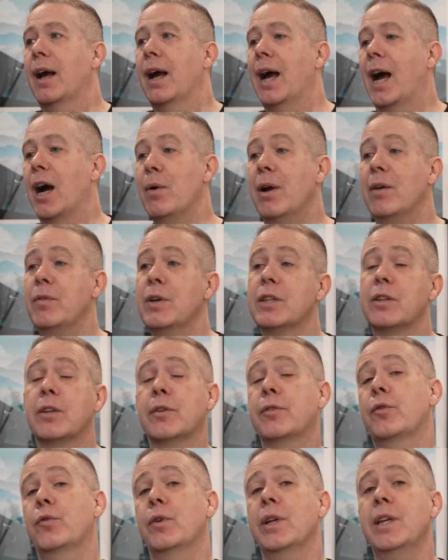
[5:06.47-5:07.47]
However,
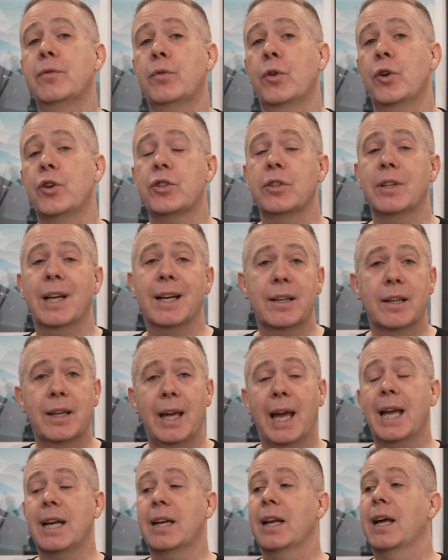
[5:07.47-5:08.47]
the free version,
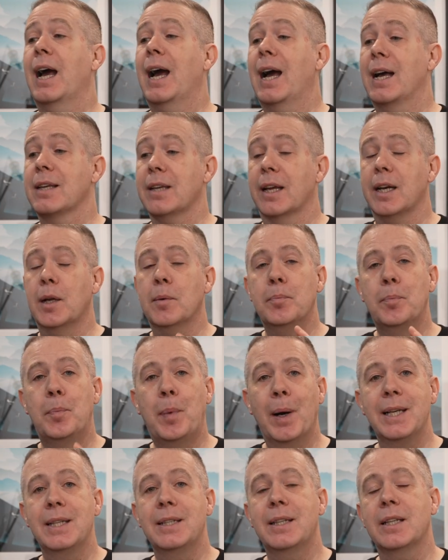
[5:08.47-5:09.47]
again, has an
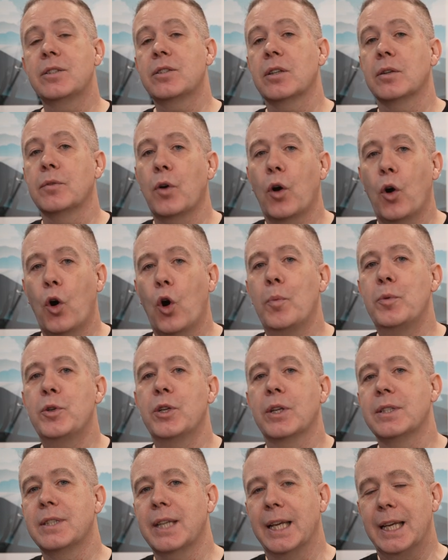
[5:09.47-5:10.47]
abundance of
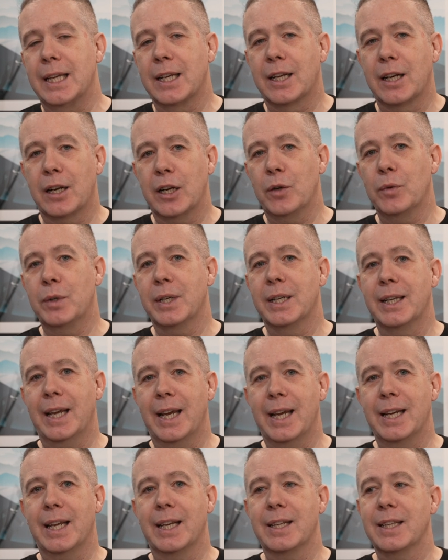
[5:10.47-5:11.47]
options included
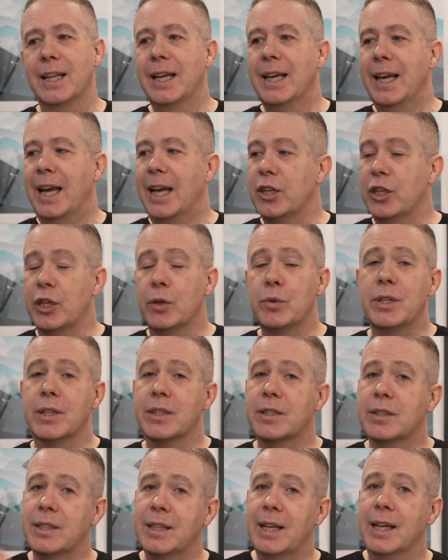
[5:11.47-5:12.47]
in it. It
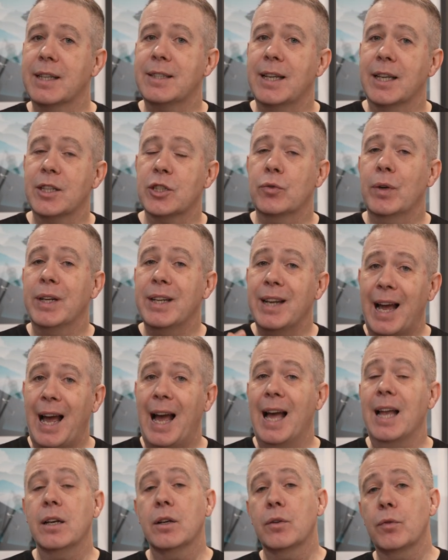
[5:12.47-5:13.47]
uses C S S Grid
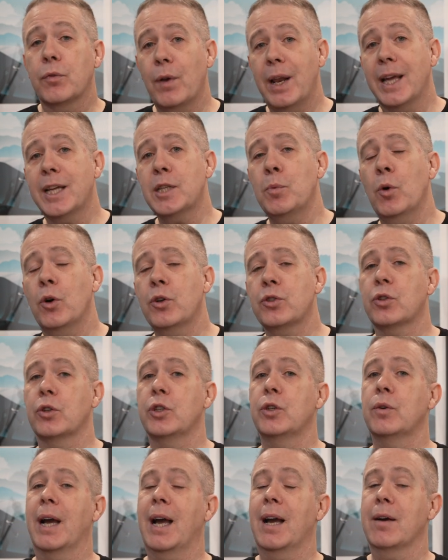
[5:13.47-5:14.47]
and Flexbox, so
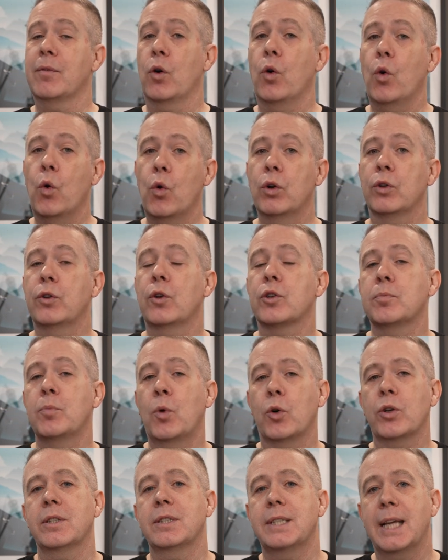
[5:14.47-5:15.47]
you have all those
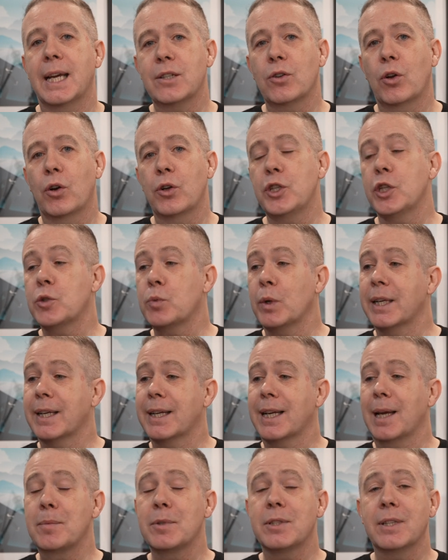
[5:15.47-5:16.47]
modern technologies when it
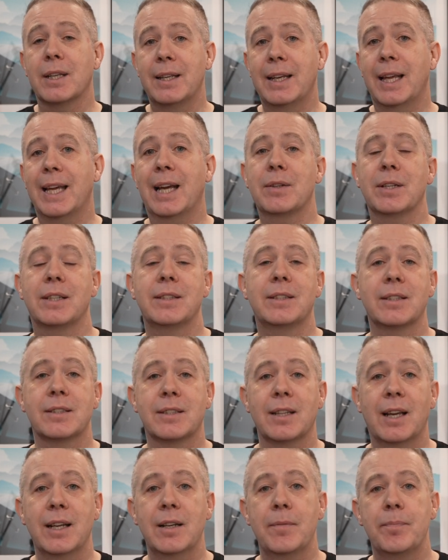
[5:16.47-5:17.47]
comes to layout and
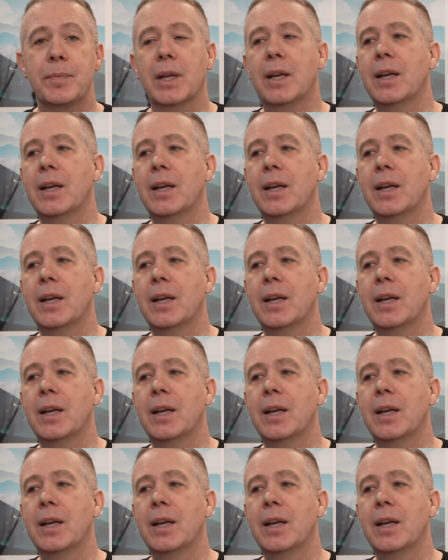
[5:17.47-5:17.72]
design.